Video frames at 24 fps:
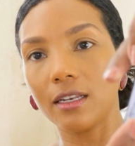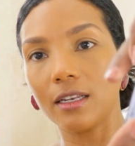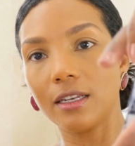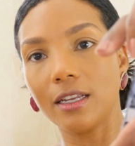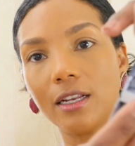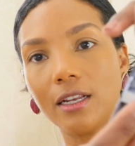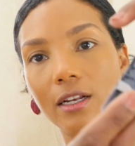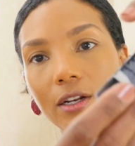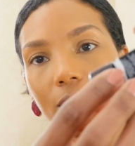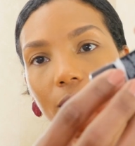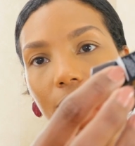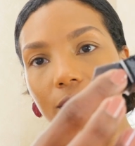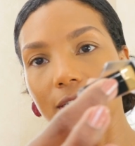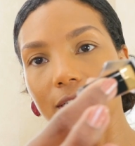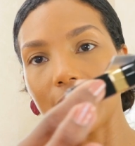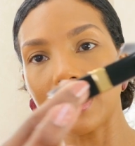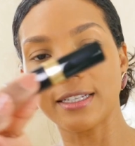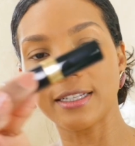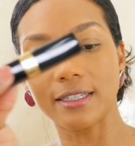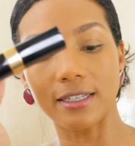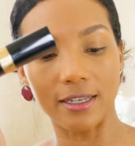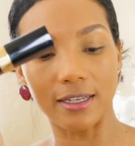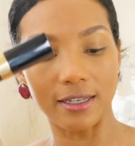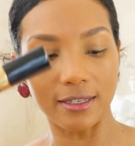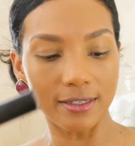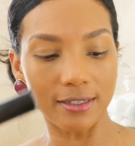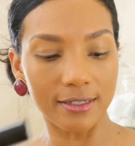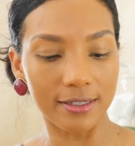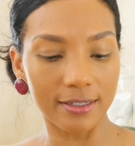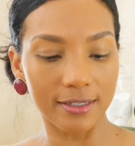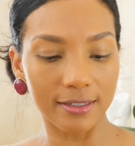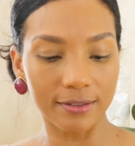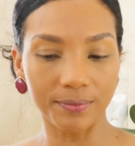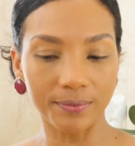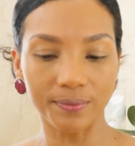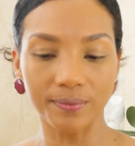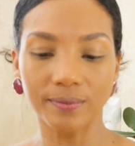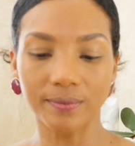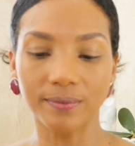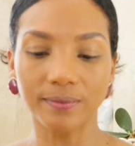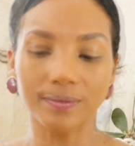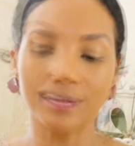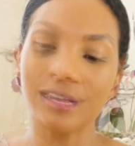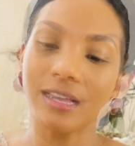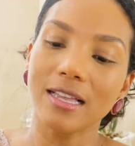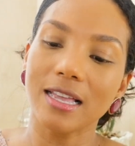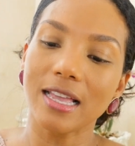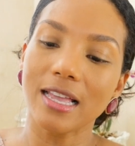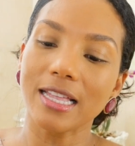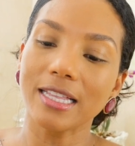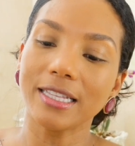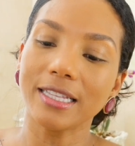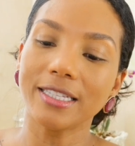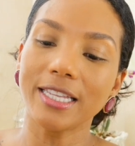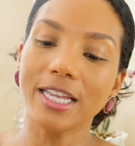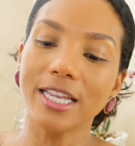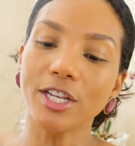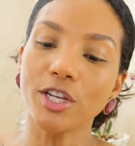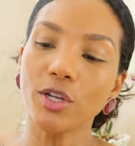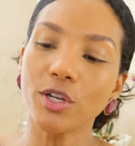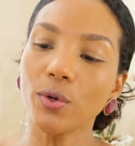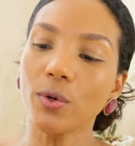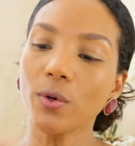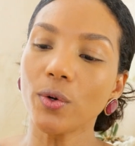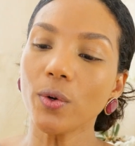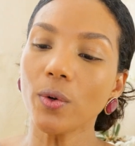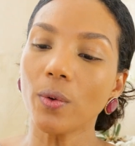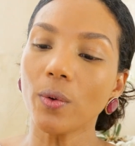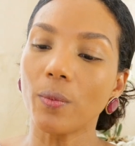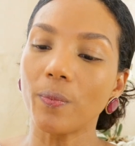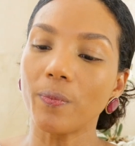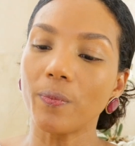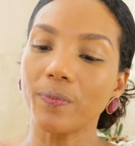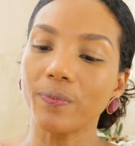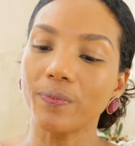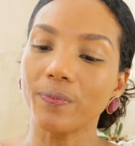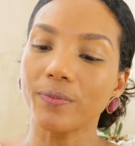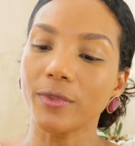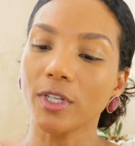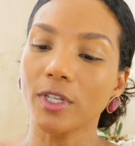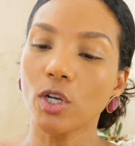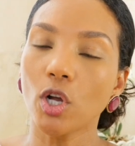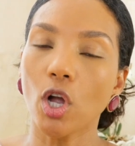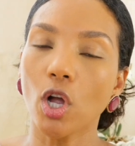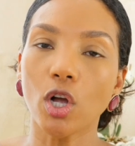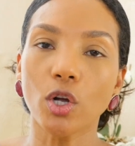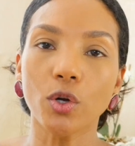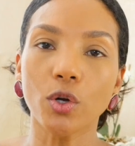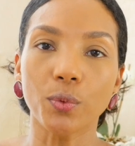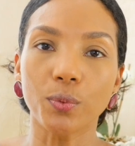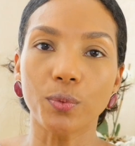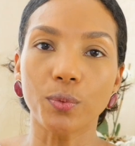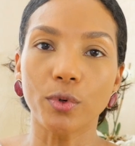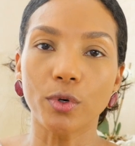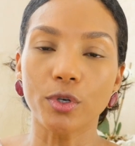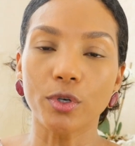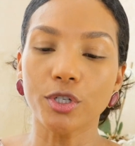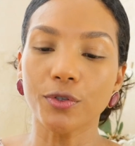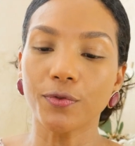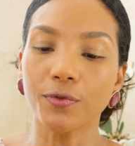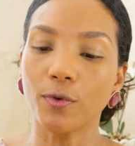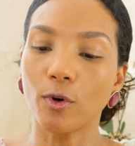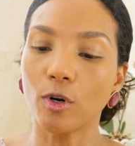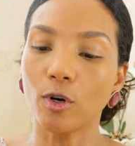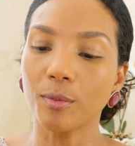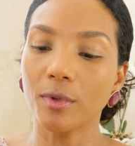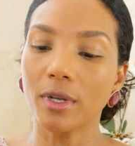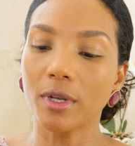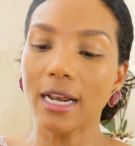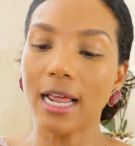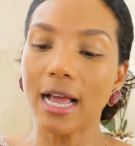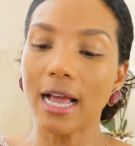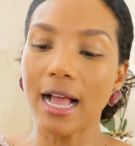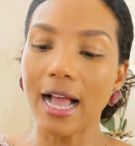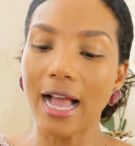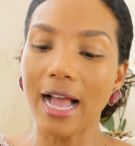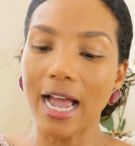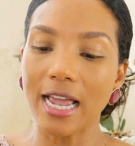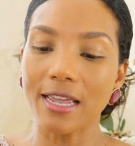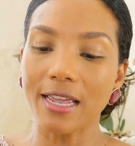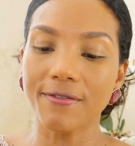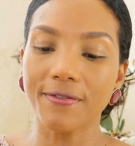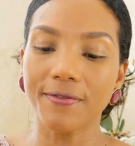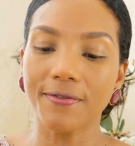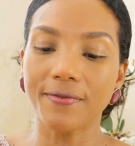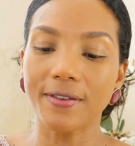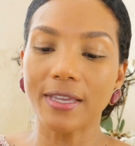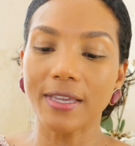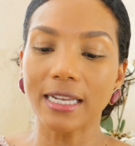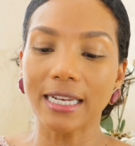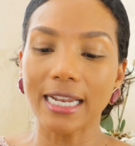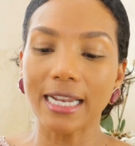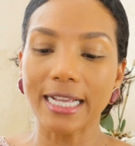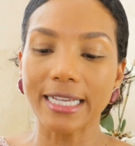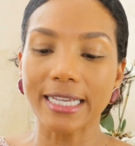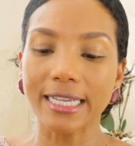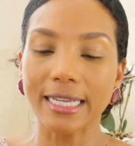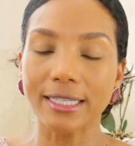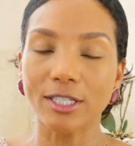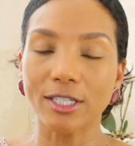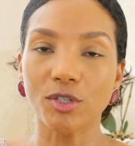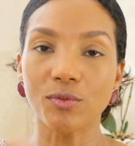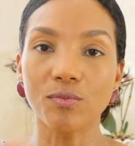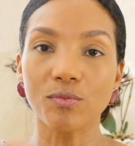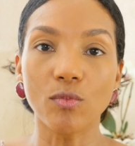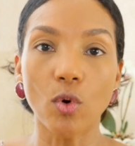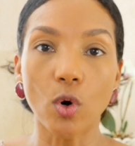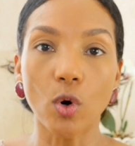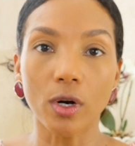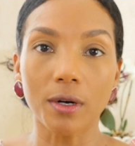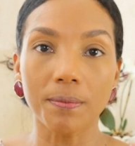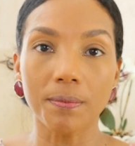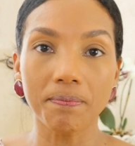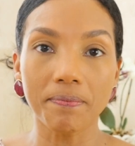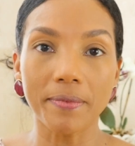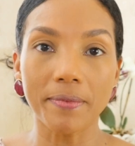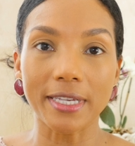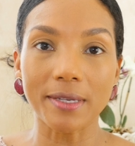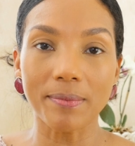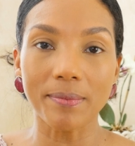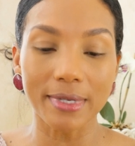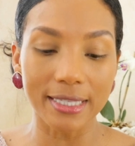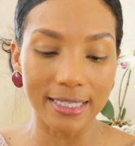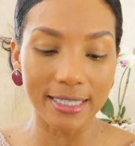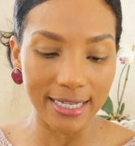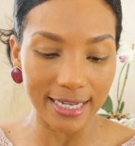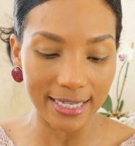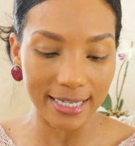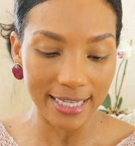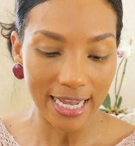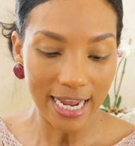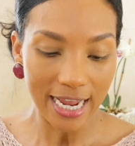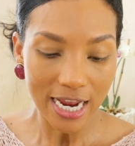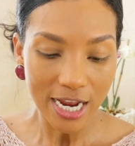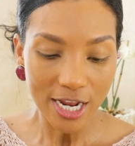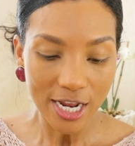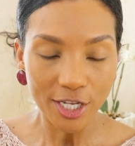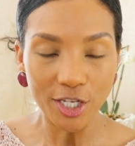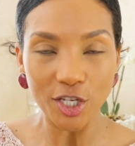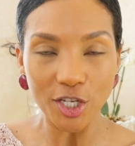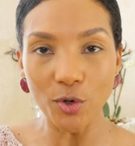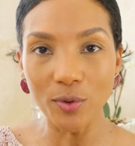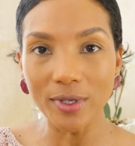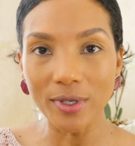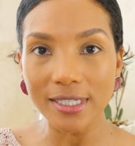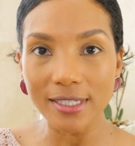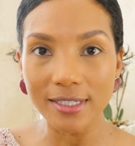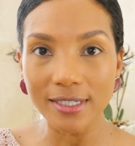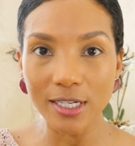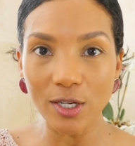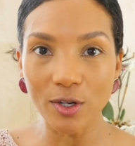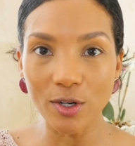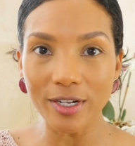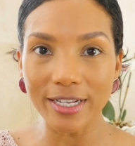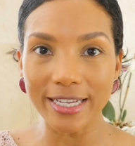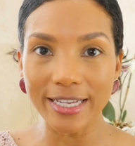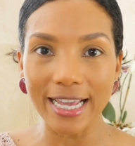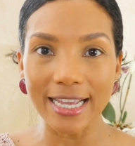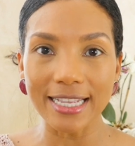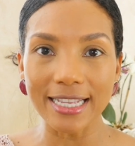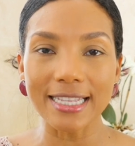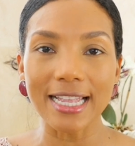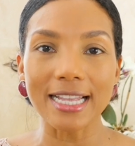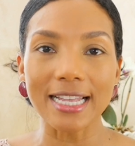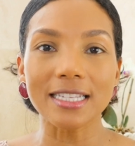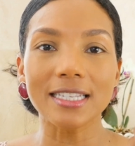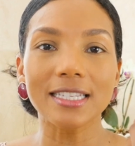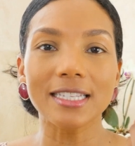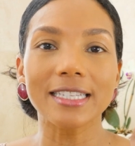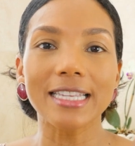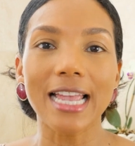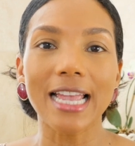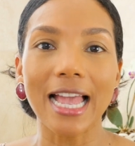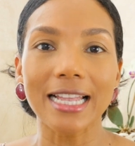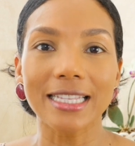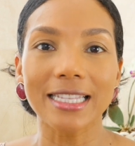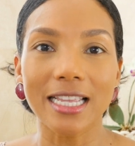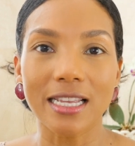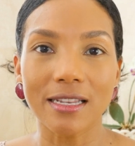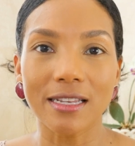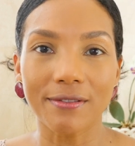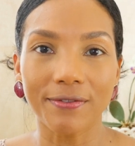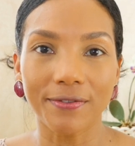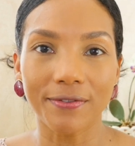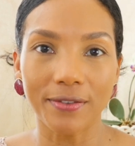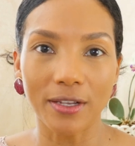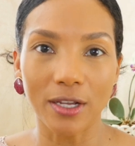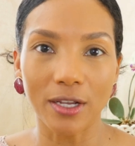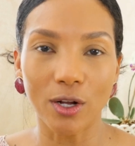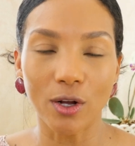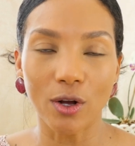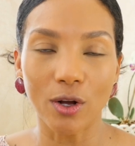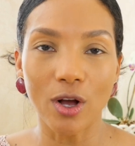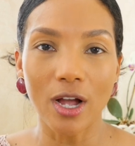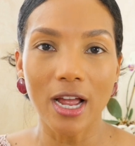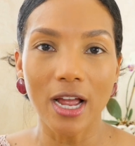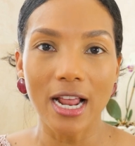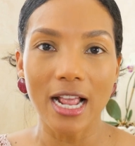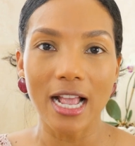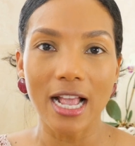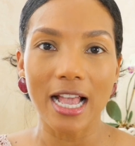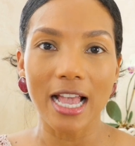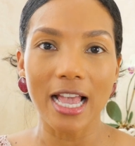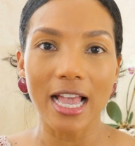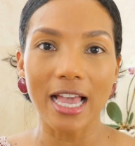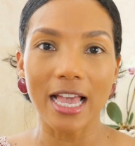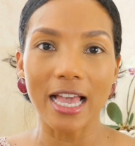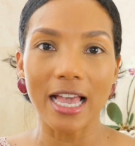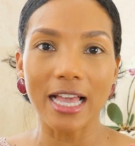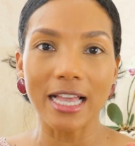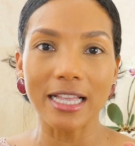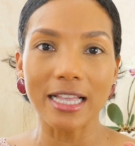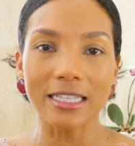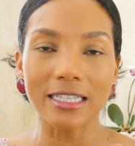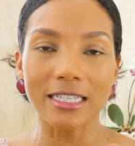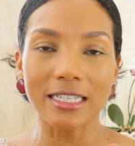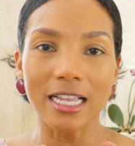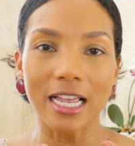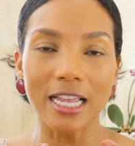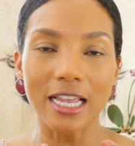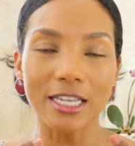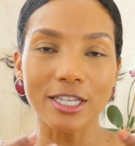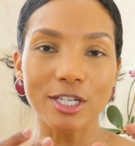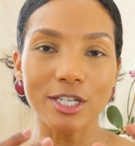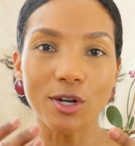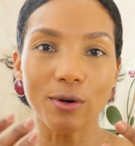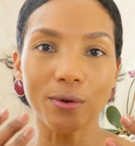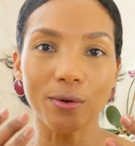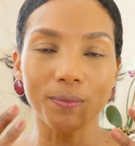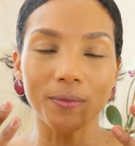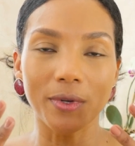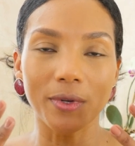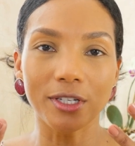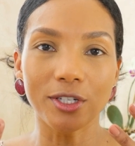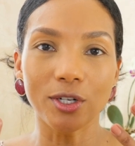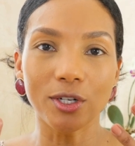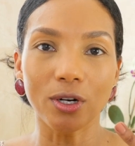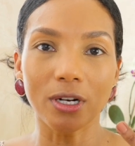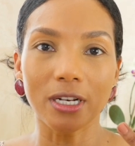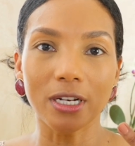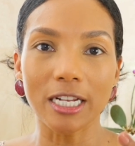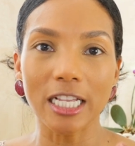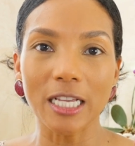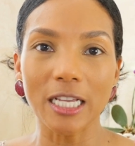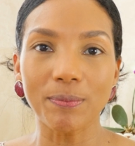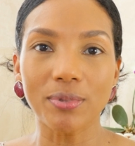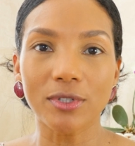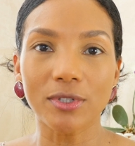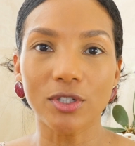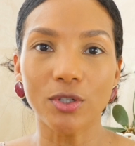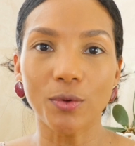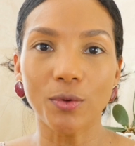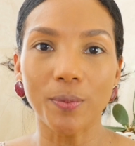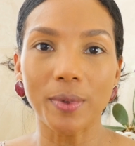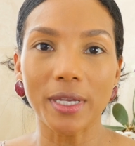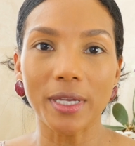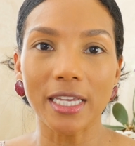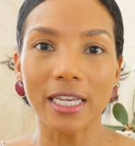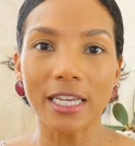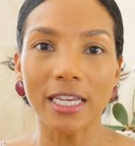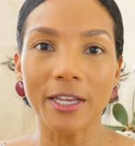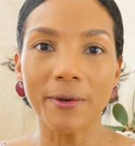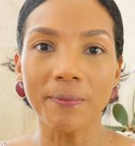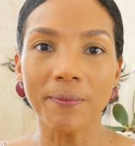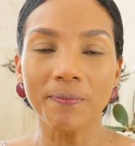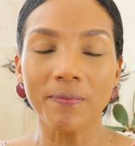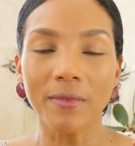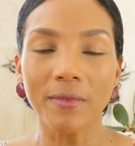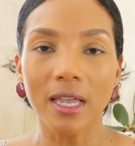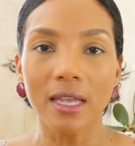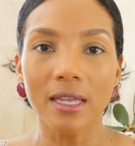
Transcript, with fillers: It looks like this. The new Coco Rouge formula, I feel like it's more pigmented. You will still get that satin feel and your, your lips to be,